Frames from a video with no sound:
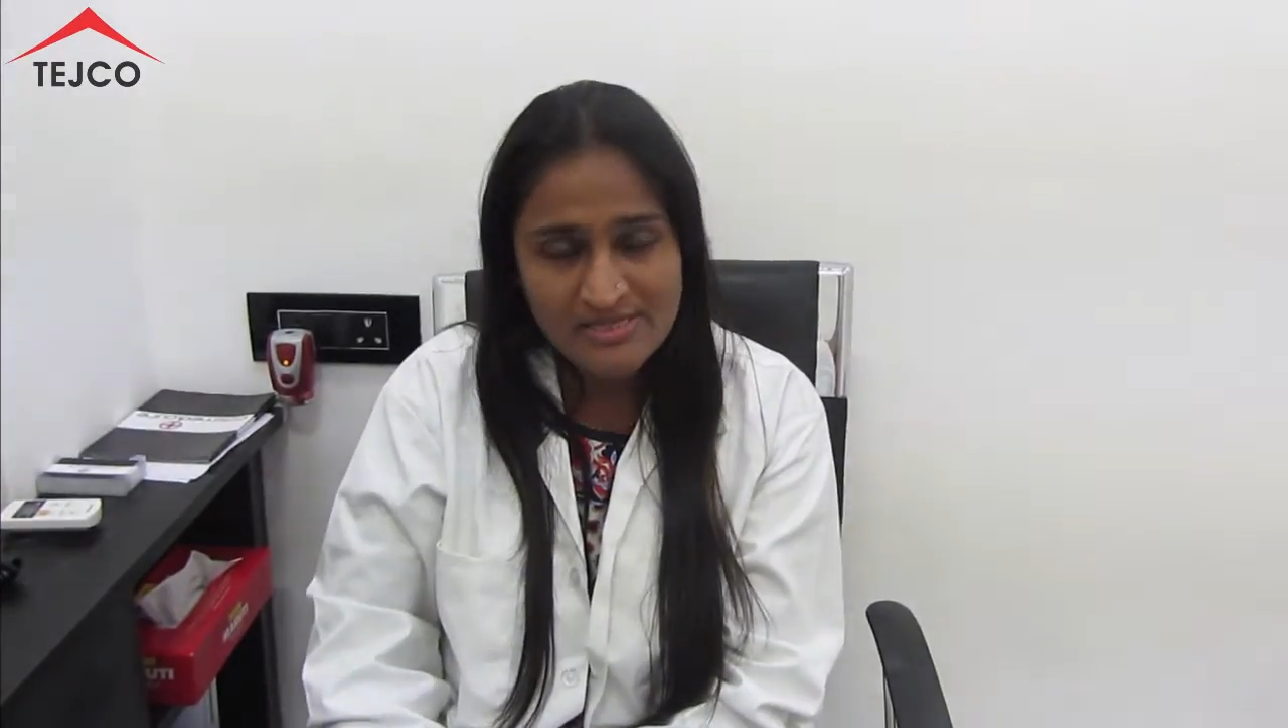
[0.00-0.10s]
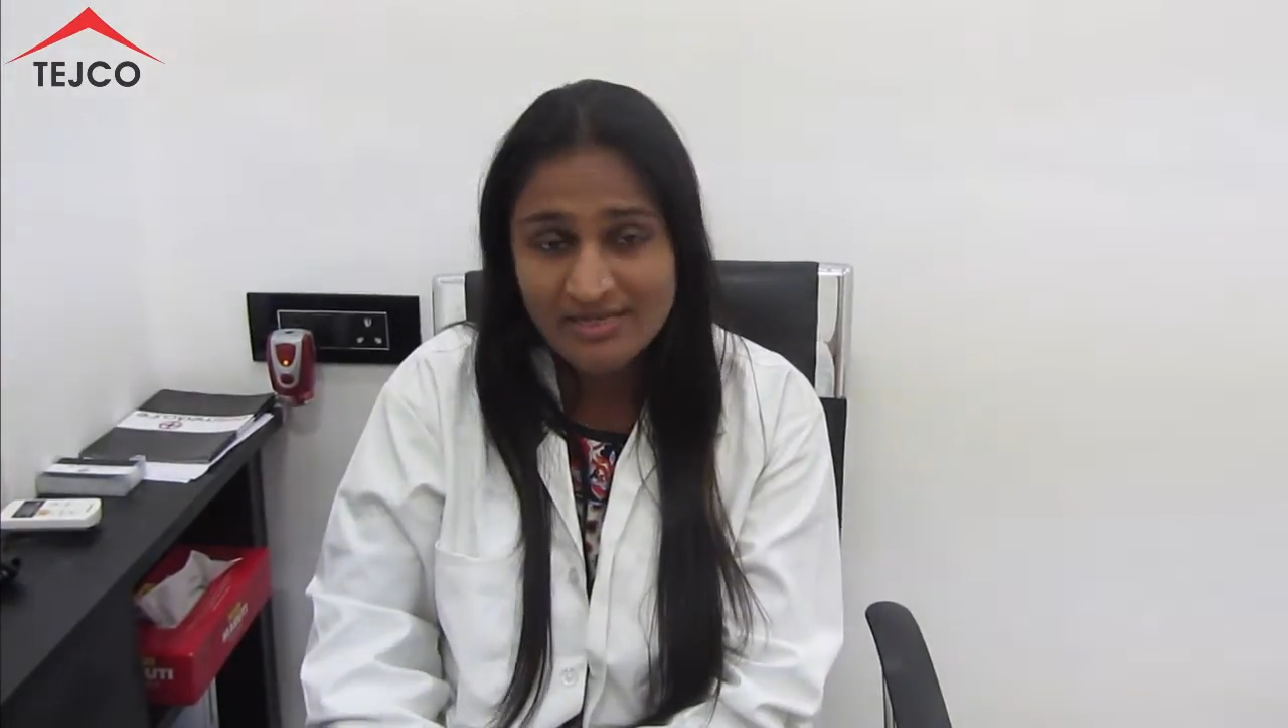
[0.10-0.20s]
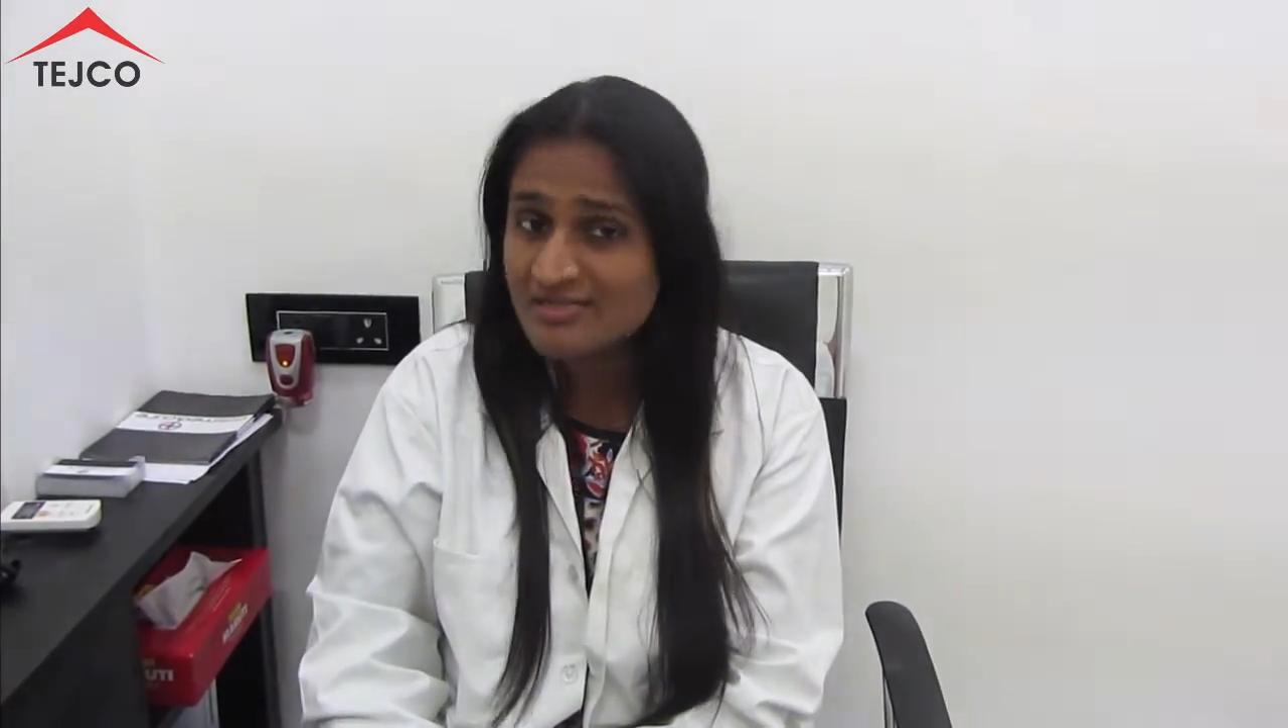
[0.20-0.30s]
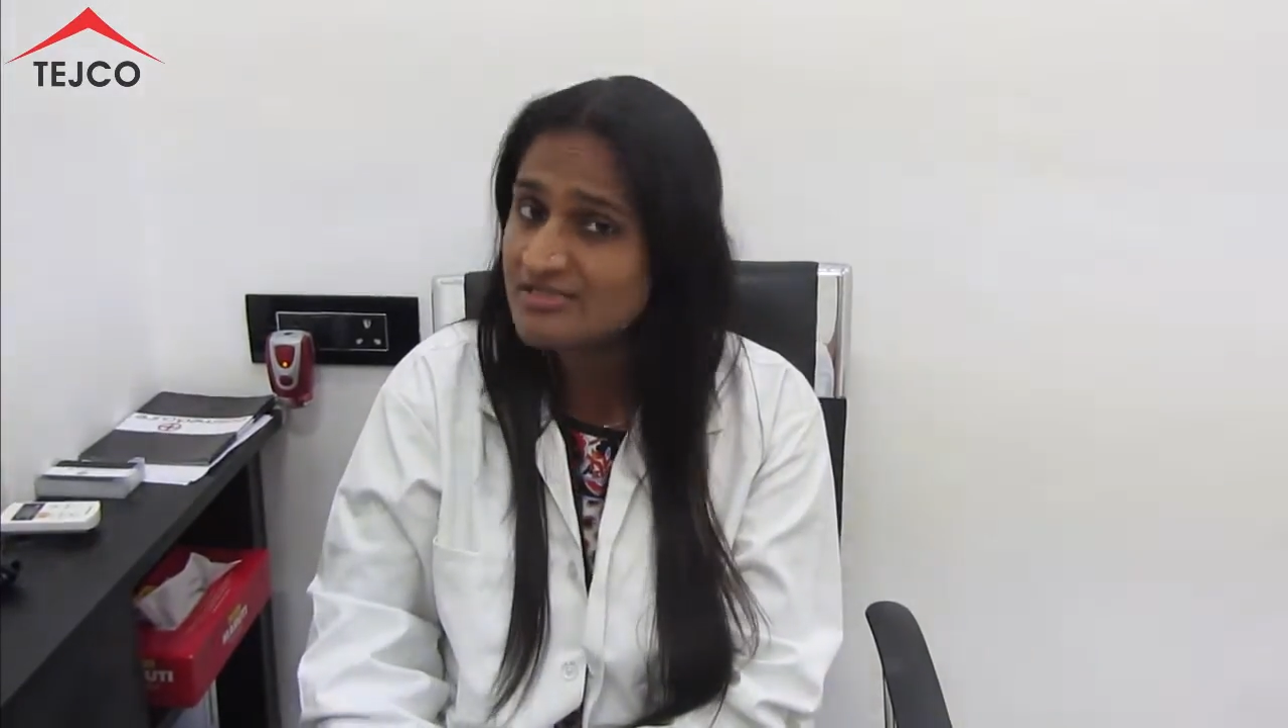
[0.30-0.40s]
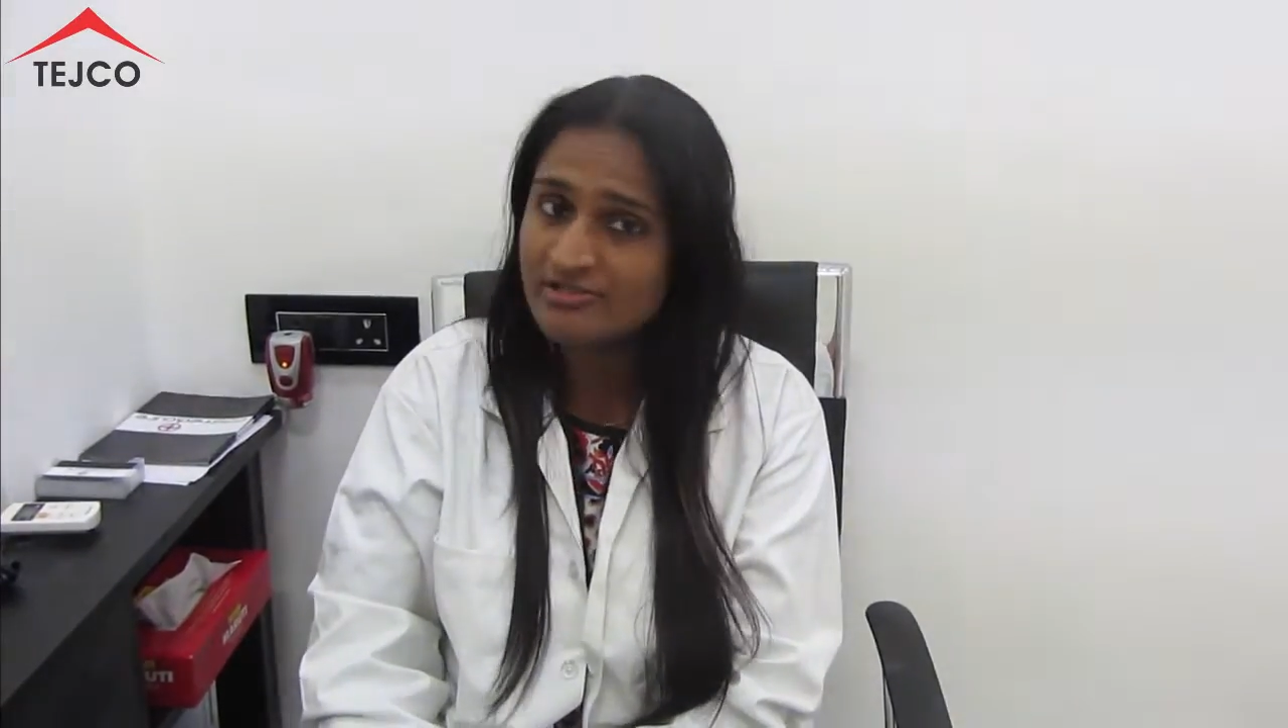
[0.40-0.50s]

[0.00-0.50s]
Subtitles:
and it is the